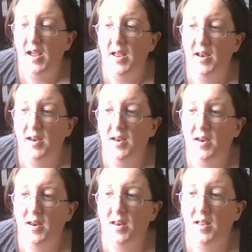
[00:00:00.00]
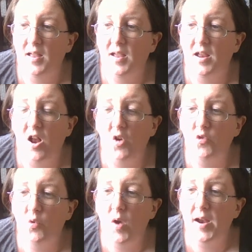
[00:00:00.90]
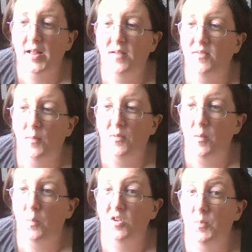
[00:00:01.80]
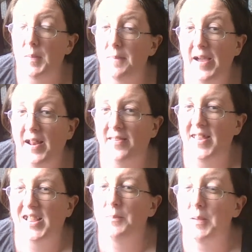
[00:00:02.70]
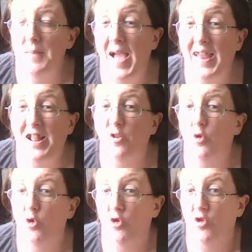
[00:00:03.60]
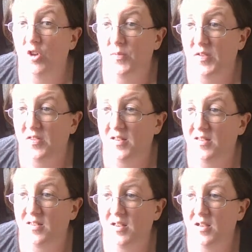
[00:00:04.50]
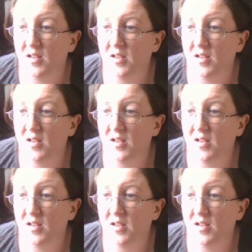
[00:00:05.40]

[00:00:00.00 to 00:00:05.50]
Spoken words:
And it also kind of gives them someone to be mad at. They can be mad at social services.